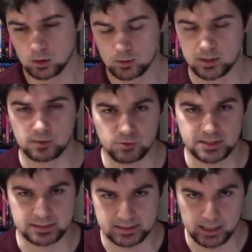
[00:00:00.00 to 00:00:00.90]
the
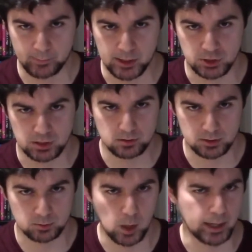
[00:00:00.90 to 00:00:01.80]
reasons that I mentioned
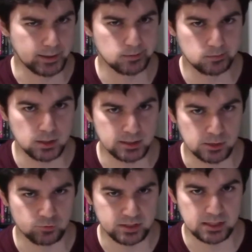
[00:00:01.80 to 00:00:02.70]
is why it didn't
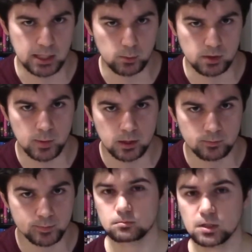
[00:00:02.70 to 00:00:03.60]
resonate with me.
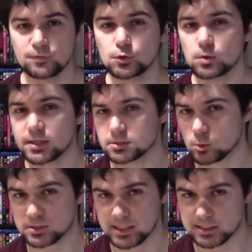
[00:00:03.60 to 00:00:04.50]
If you like
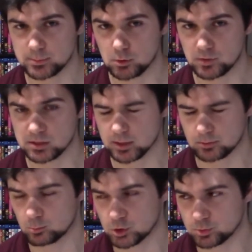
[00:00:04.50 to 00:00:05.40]
Scorsese movies,
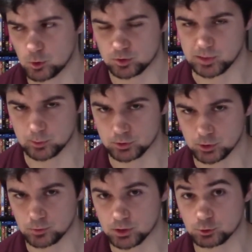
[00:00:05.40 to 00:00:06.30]
which most people
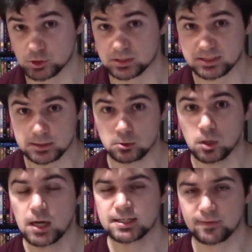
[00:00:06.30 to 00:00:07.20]
do, then you should still
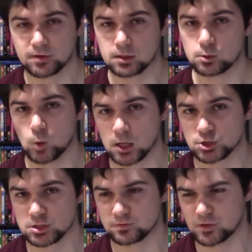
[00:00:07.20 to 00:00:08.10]
definitely watch
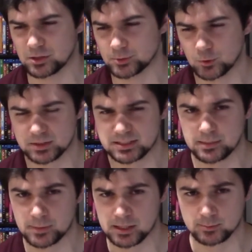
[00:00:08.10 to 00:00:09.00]
this film. Don't listen to
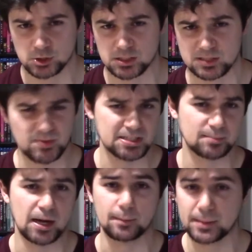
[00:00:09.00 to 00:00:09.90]
me. I'm just expressing
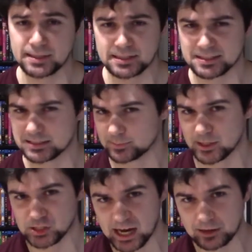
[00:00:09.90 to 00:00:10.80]
my opinion because it's my
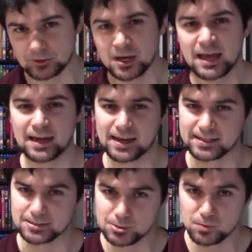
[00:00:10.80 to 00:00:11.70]
channel, and I
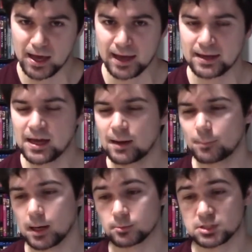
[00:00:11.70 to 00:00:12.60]
can do that, but
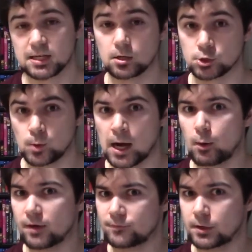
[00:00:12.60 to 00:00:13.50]
I'm just telling you how
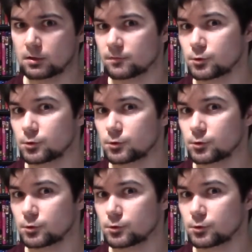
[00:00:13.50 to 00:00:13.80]
I feel, and if you